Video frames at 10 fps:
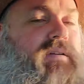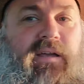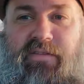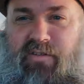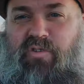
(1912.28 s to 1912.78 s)

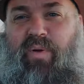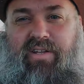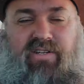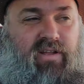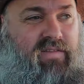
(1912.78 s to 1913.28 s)
And the
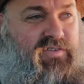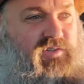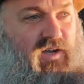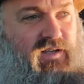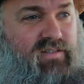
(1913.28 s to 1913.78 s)
suspension on this
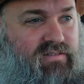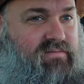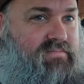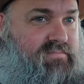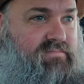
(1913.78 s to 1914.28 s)
truck is,
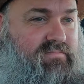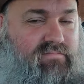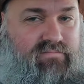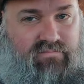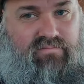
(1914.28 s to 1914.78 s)

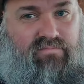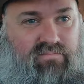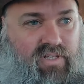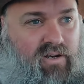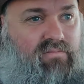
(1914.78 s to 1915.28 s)

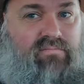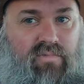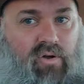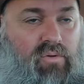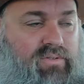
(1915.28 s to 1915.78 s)
you
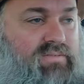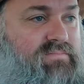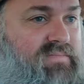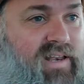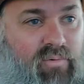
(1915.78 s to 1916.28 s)
know, old.
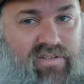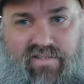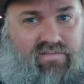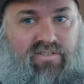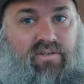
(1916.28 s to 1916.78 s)
And it
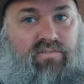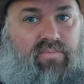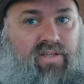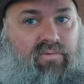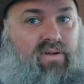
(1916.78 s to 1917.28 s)
wasn't good
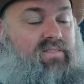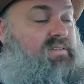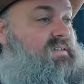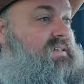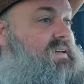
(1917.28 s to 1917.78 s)
to begin with.
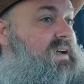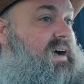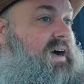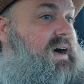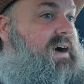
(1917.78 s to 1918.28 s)

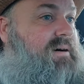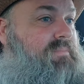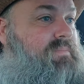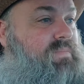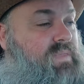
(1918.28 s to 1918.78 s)

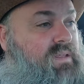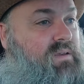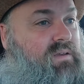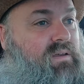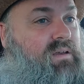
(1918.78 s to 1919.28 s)
I
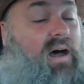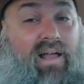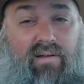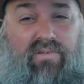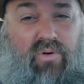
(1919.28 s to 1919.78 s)

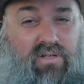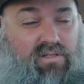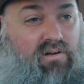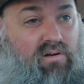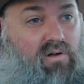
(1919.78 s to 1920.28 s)
am doing a
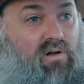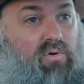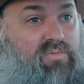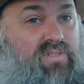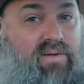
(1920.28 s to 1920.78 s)
long haul,
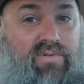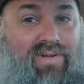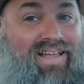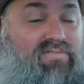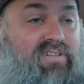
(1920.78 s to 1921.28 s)
which means I'm
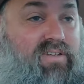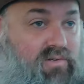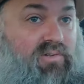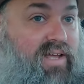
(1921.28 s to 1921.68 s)
doing every single